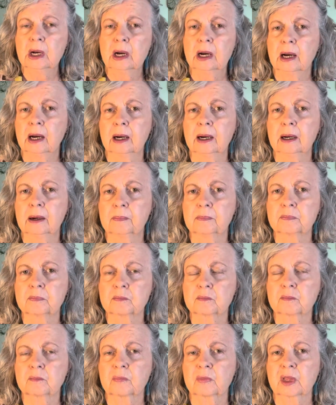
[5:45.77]

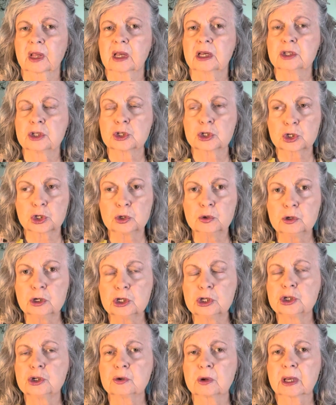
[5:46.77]
as soon
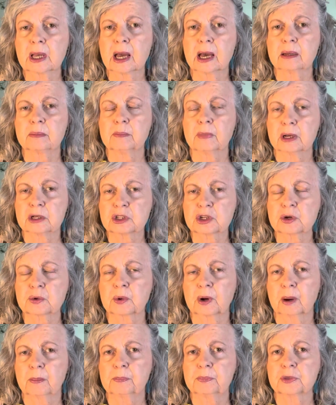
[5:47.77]
as you can, muster
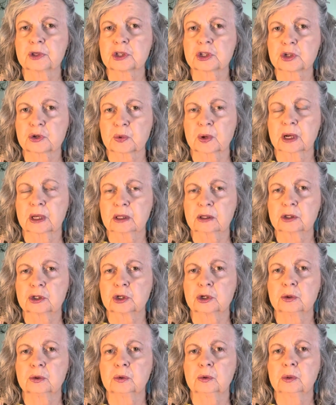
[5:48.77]
up the strength
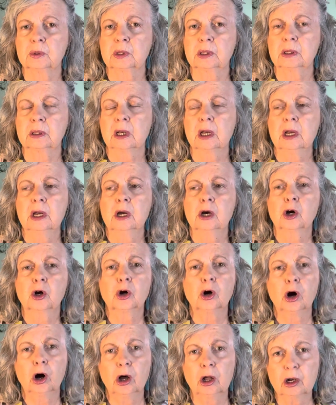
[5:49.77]
to
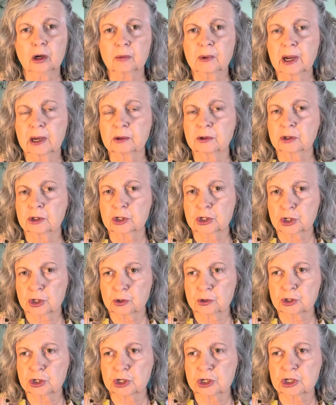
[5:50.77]
call around to the
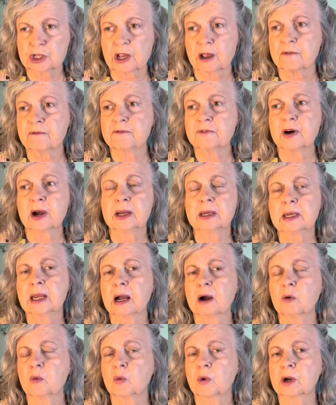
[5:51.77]
churches and find
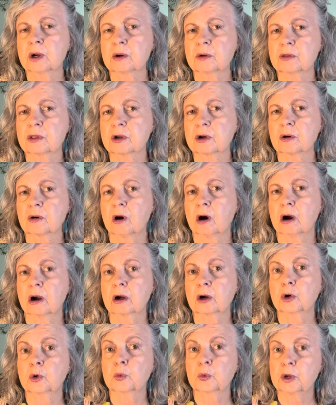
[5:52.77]
out where there
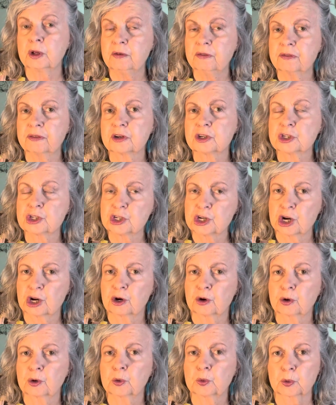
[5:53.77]
are
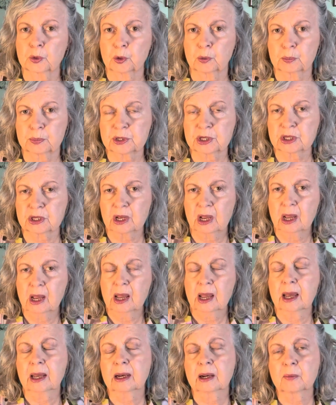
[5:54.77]
Griefshare groups.
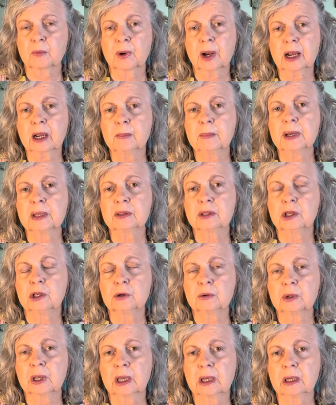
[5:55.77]
And I recommend that
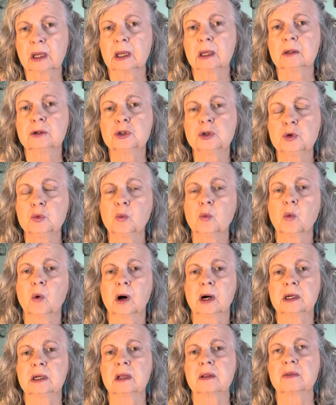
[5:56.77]
you get into
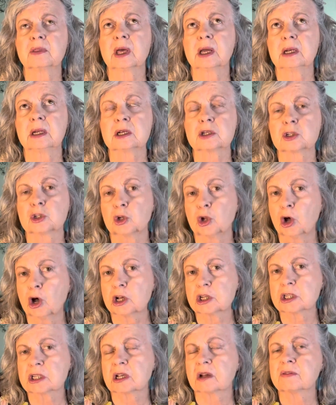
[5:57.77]
one that is
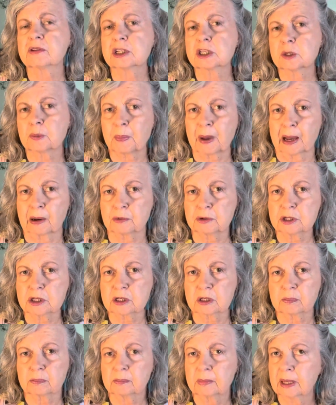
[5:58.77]
loss of a
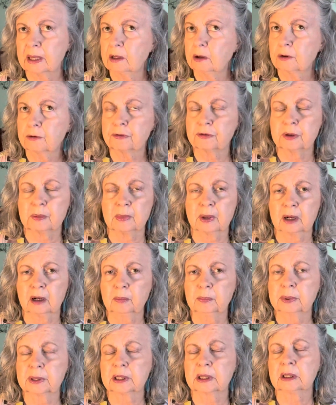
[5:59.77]
spouse, male or
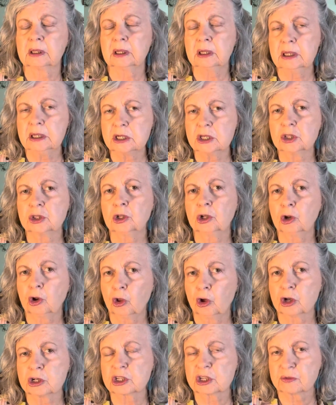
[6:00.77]
female, but at least the
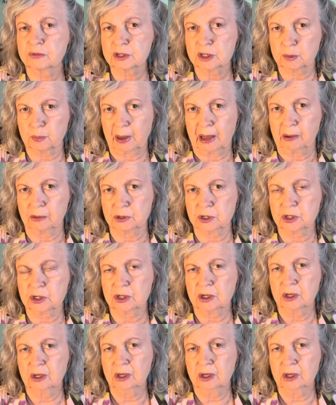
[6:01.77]
loss of a spouse.